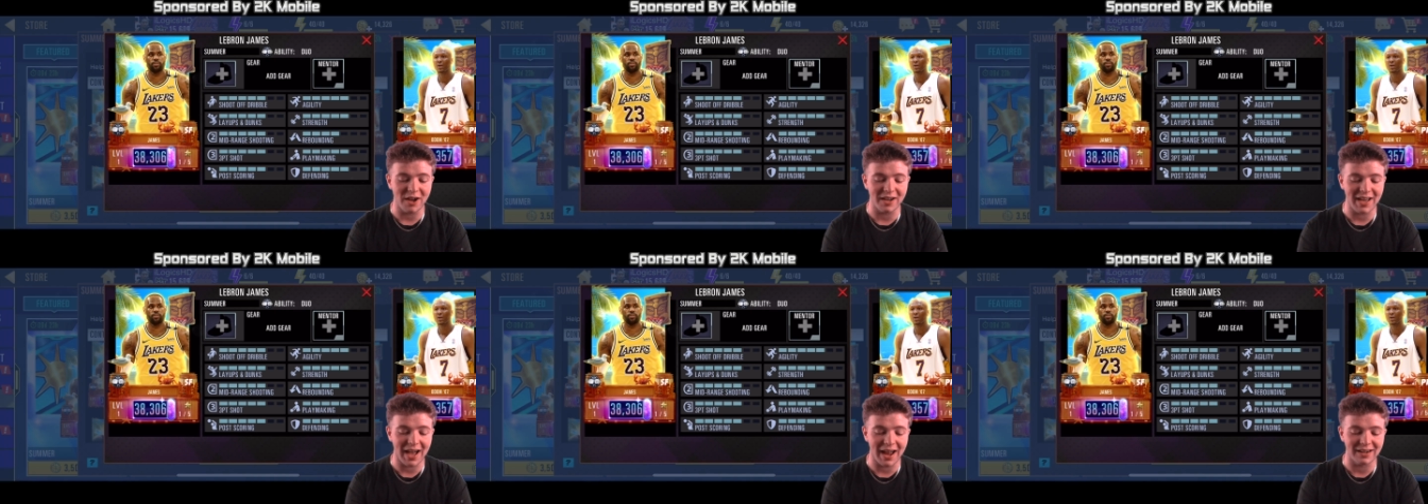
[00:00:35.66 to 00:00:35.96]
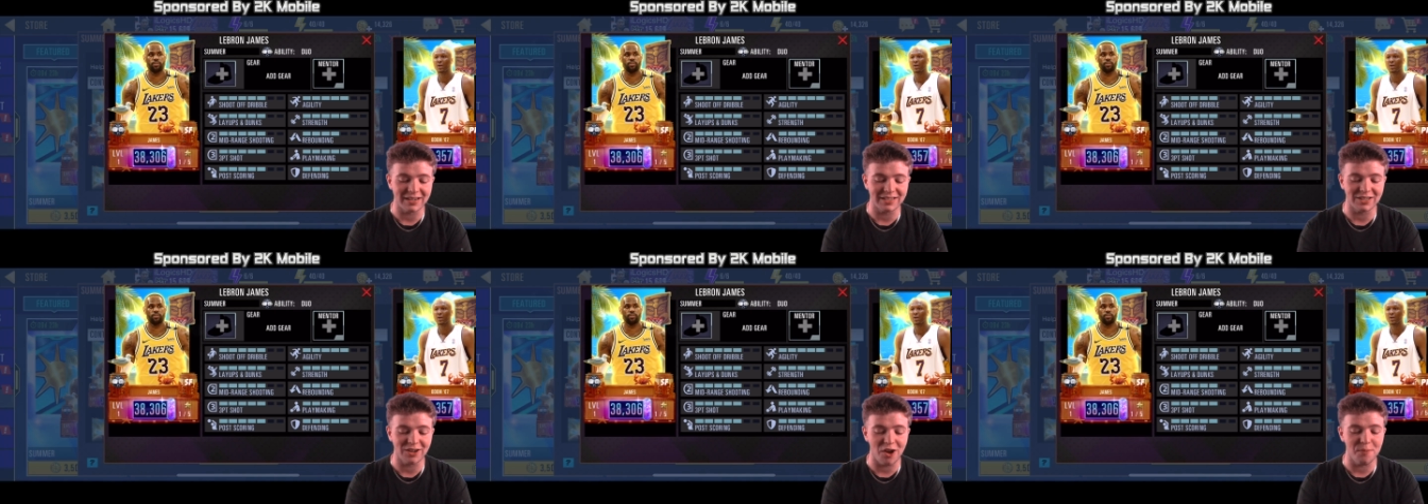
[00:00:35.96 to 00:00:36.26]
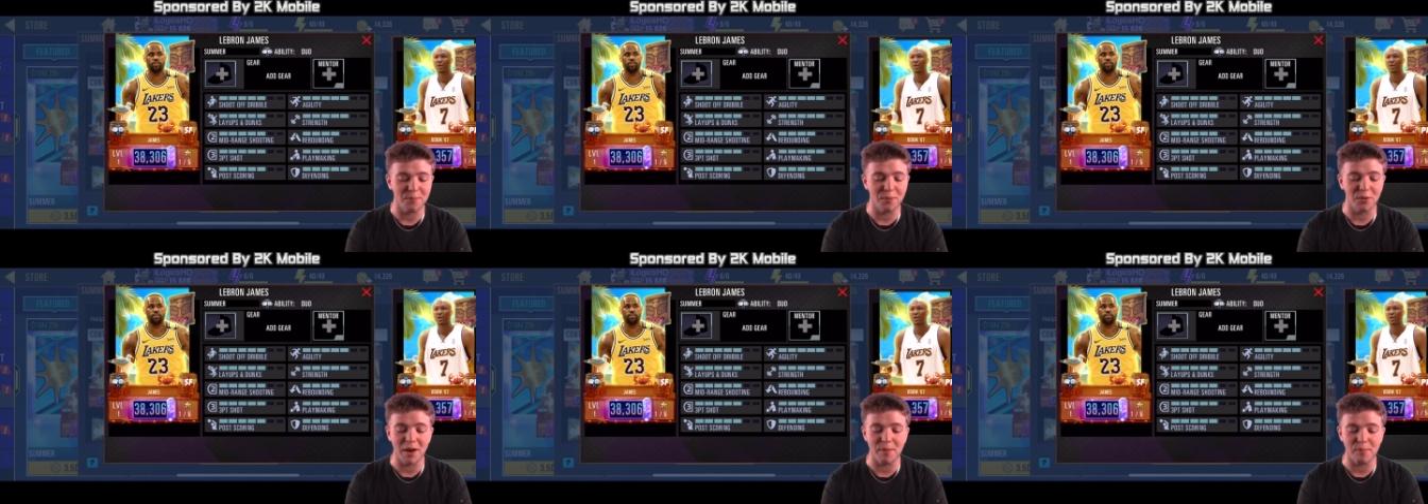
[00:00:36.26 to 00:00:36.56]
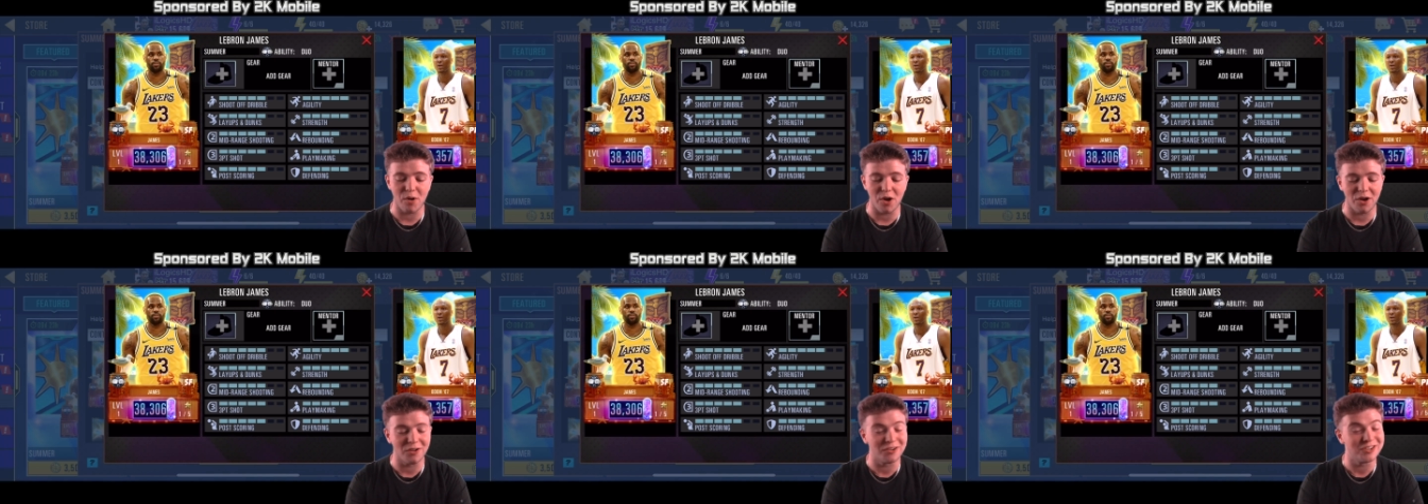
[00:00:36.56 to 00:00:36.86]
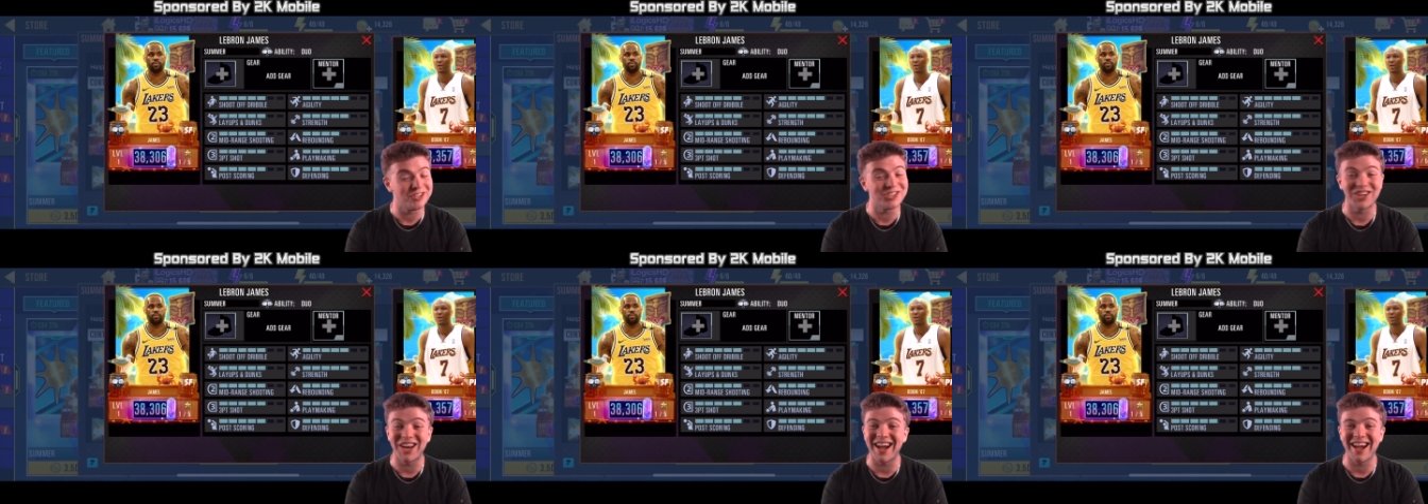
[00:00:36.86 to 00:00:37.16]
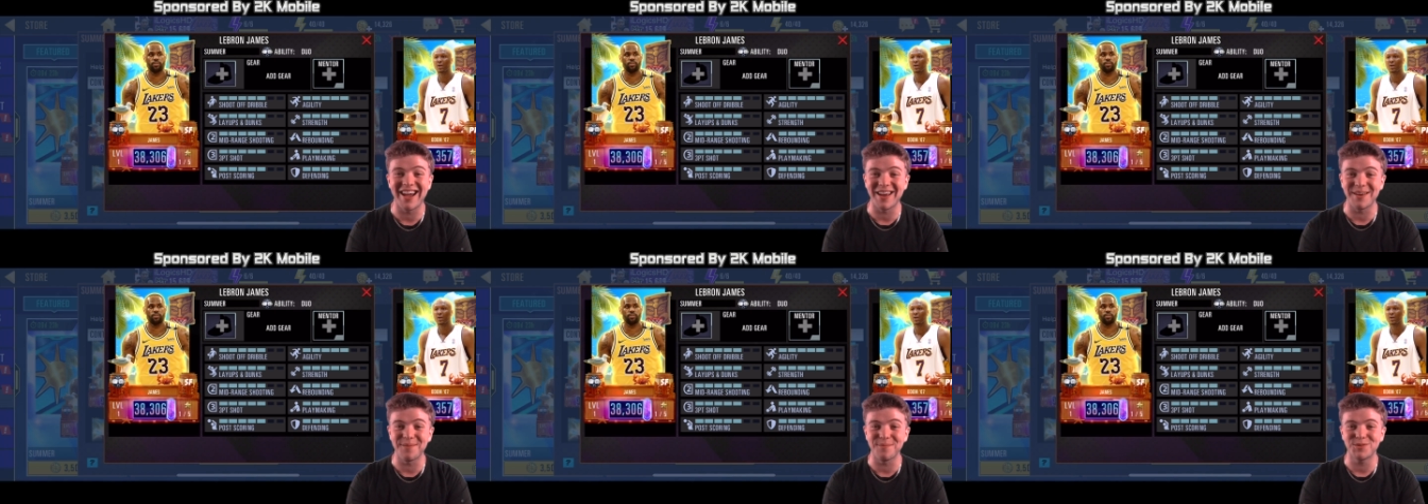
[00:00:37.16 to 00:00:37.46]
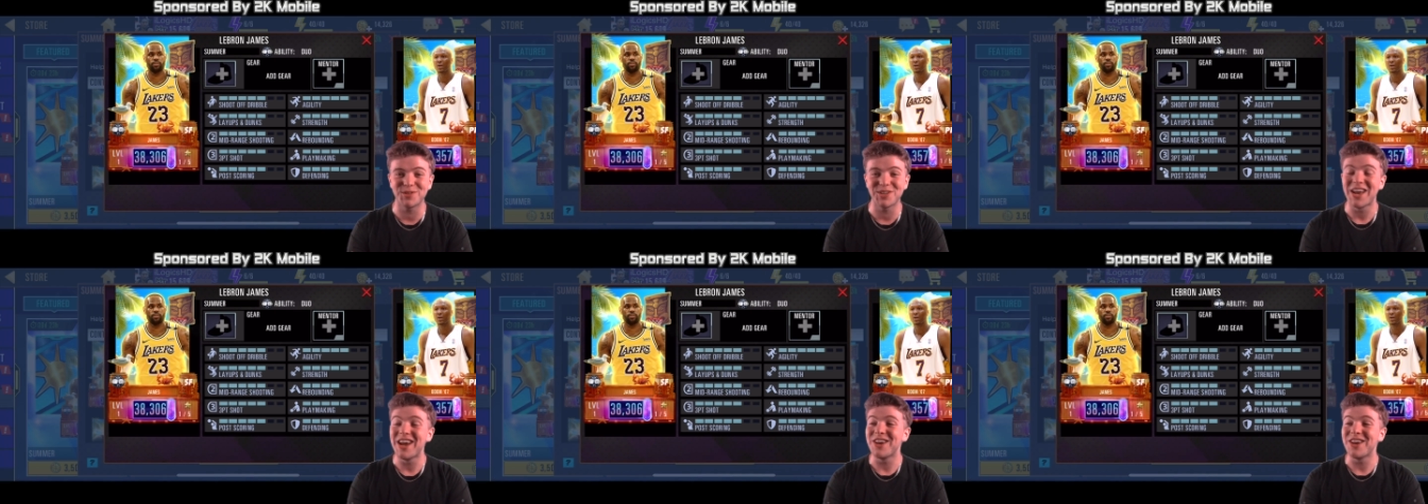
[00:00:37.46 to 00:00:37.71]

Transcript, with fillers: a Galaxy Opal LeBron James.